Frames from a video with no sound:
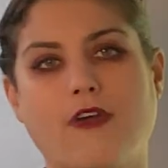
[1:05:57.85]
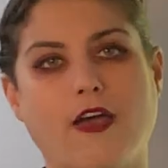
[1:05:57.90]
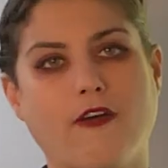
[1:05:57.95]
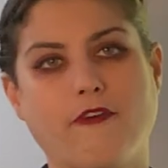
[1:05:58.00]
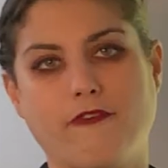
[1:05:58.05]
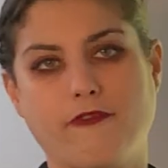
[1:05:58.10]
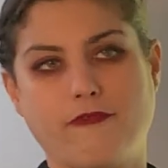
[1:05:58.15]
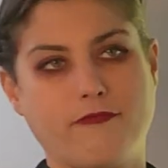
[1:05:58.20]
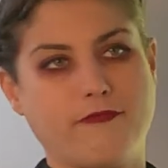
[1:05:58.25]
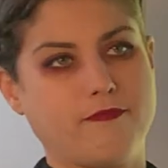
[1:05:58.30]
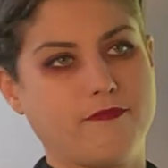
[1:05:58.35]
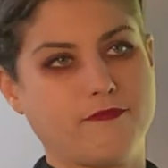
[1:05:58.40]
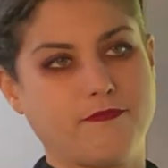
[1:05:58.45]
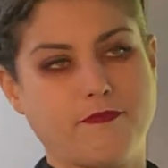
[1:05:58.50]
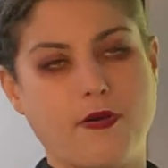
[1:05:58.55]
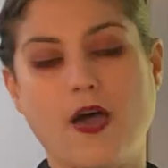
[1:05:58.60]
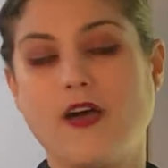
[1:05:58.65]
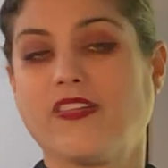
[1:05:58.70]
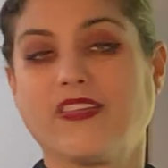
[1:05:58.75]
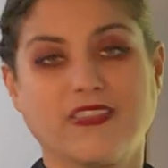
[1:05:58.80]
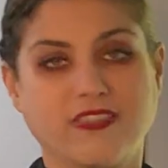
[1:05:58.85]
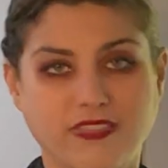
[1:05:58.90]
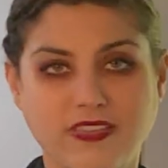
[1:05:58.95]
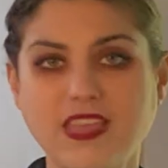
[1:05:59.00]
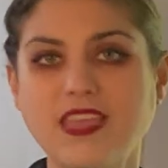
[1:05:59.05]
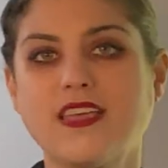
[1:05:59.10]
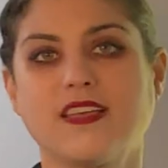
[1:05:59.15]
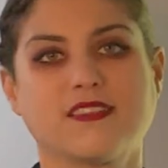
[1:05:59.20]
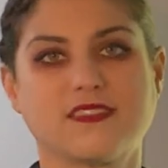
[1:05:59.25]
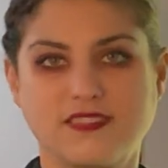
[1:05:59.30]
of
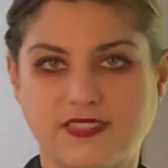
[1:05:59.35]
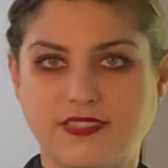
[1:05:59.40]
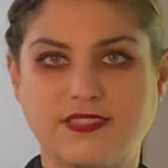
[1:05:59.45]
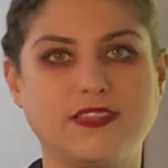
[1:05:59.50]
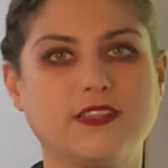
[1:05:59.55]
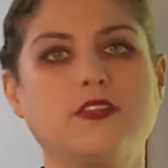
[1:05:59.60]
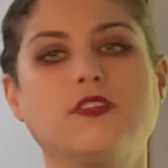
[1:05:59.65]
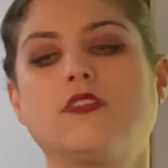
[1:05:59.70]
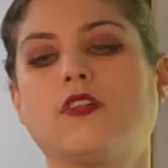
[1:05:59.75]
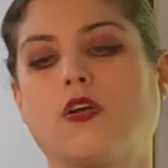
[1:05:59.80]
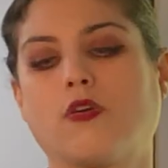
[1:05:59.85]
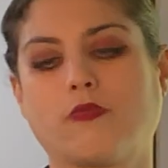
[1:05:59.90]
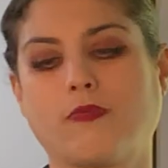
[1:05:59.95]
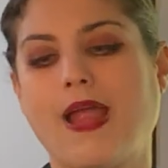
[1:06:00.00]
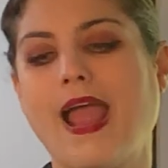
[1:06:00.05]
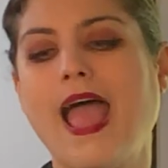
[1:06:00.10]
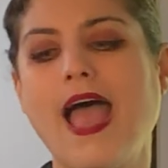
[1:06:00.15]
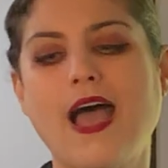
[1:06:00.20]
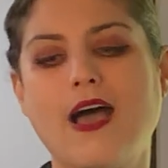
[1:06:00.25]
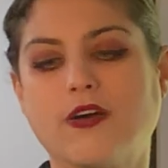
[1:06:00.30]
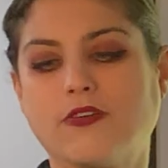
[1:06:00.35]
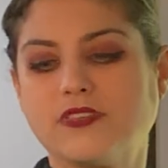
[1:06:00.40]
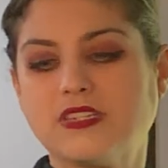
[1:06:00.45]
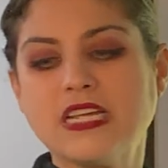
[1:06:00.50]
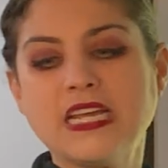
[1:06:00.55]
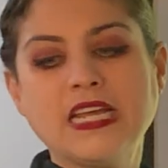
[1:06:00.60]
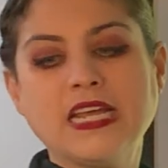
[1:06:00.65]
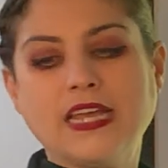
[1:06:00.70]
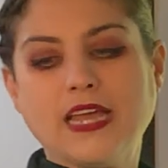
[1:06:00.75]
polytheists still around